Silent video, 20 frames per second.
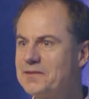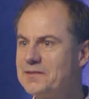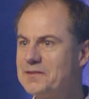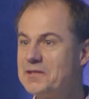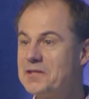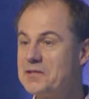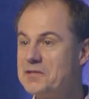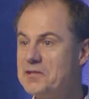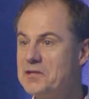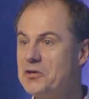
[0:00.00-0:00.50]

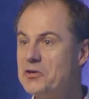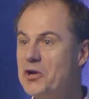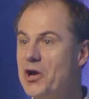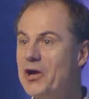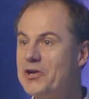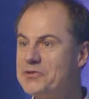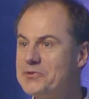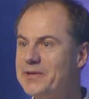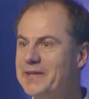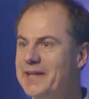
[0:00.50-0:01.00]
consider
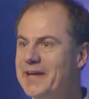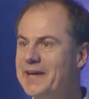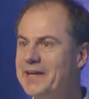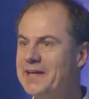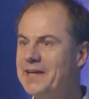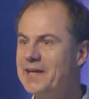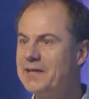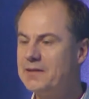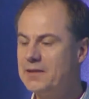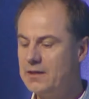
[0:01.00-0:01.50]
not doing that
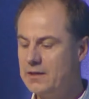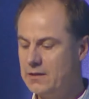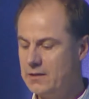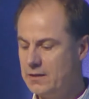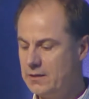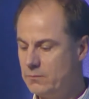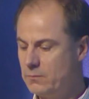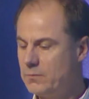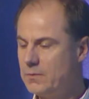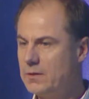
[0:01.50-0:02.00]
yet.
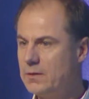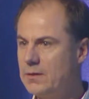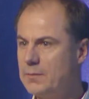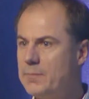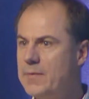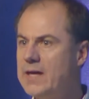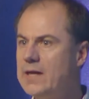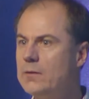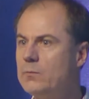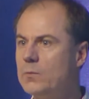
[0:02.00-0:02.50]
And a
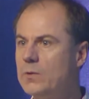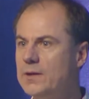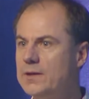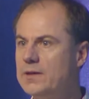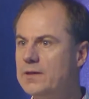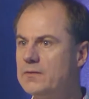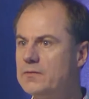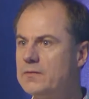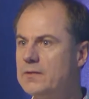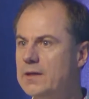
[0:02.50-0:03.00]
main one
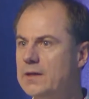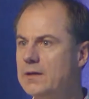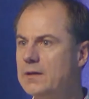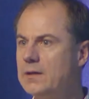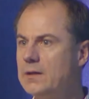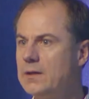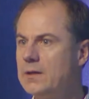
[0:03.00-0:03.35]
is that